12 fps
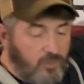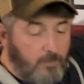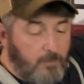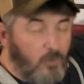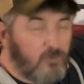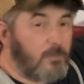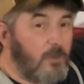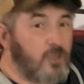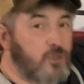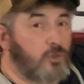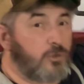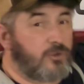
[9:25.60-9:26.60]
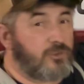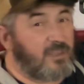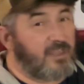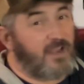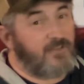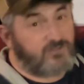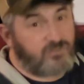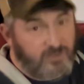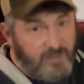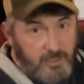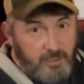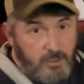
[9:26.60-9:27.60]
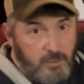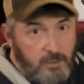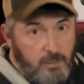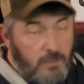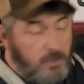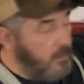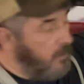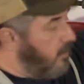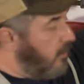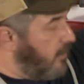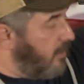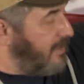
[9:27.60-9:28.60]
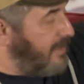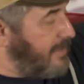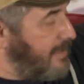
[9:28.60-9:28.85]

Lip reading: the most modular thing I've seen. I